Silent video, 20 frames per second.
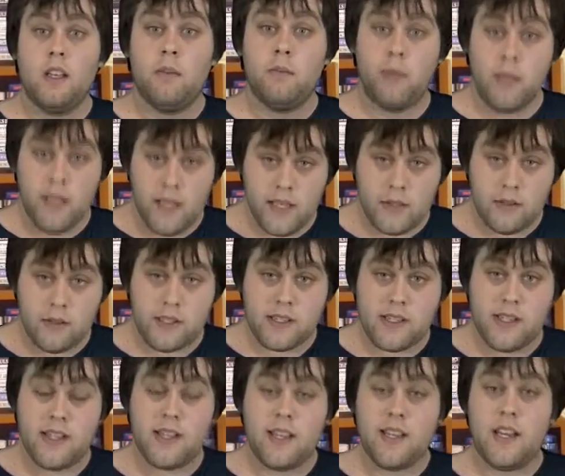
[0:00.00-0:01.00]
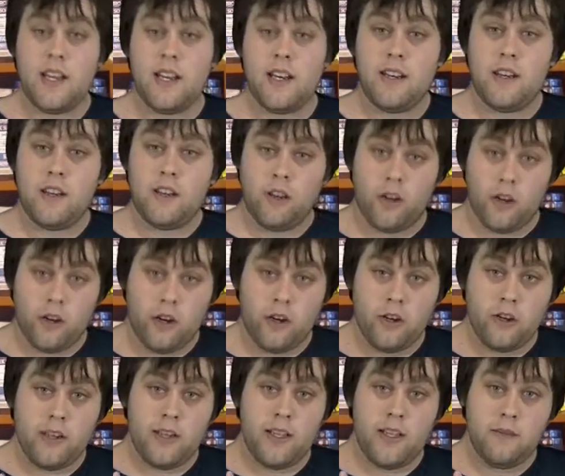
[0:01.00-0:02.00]
being interested in not
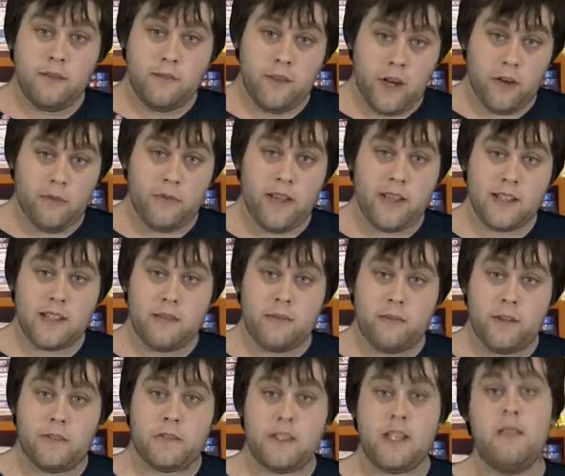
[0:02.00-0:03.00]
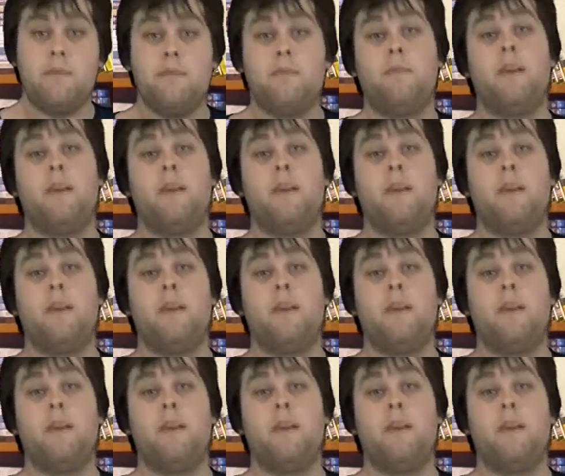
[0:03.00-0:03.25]
only Final Fantasy 15,